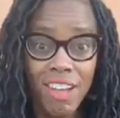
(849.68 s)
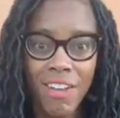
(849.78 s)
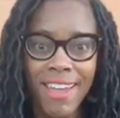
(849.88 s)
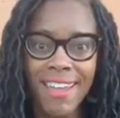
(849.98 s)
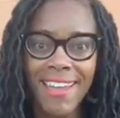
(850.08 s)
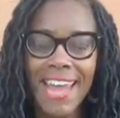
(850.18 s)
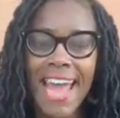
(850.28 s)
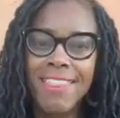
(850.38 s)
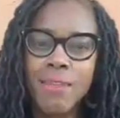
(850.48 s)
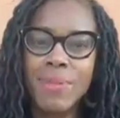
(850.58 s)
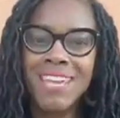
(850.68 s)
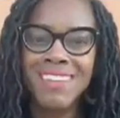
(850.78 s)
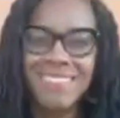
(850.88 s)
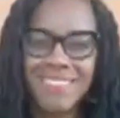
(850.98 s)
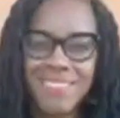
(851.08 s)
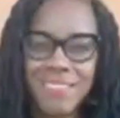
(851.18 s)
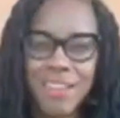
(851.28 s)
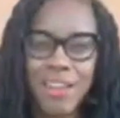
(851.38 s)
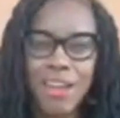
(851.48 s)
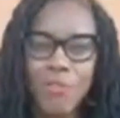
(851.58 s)
Okay? And then make a list
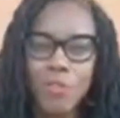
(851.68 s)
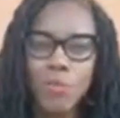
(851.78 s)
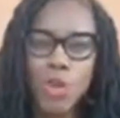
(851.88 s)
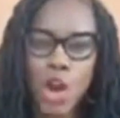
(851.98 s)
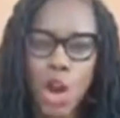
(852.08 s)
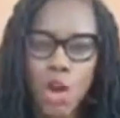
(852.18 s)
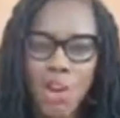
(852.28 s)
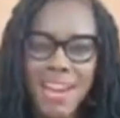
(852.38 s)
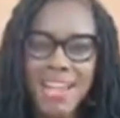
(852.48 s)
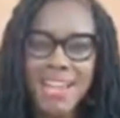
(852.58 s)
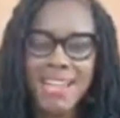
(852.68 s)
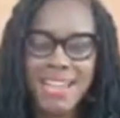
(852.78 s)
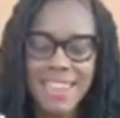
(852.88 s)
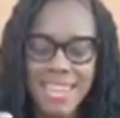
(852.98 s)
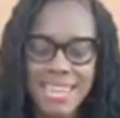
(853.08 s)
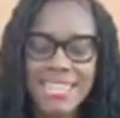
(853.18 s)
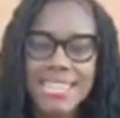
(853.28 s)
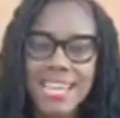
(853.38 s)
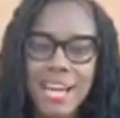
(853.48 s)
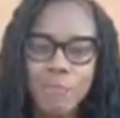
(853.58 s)
of the recurring things
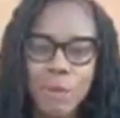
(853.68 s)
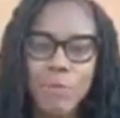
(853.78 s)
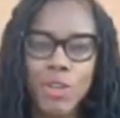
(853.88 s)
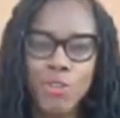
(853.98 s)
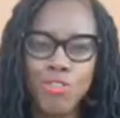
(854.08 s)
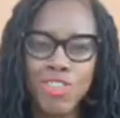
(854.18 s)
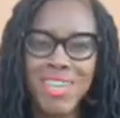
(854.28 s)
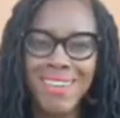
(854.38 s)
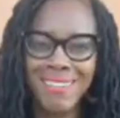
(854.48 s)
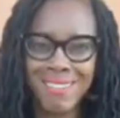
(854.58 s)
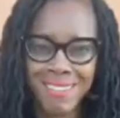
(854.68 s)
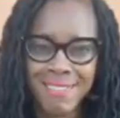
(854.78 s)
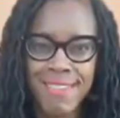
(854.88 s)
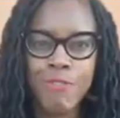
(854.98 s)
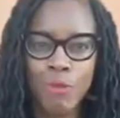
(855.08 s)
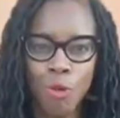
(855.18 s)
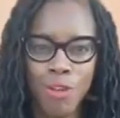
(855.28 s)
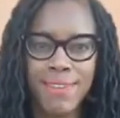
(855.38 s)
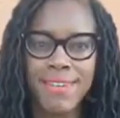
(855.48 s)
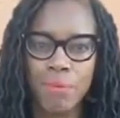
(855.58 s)
that come up that you're seeing in successful
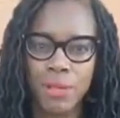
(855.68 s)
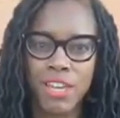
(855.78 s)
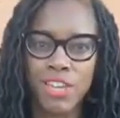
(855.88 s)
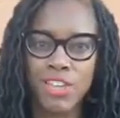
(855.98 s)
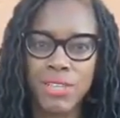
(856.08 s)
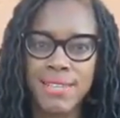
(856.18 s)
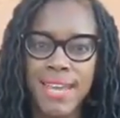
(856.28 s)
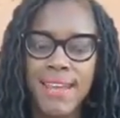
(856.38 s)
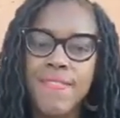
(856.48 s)
grant applications.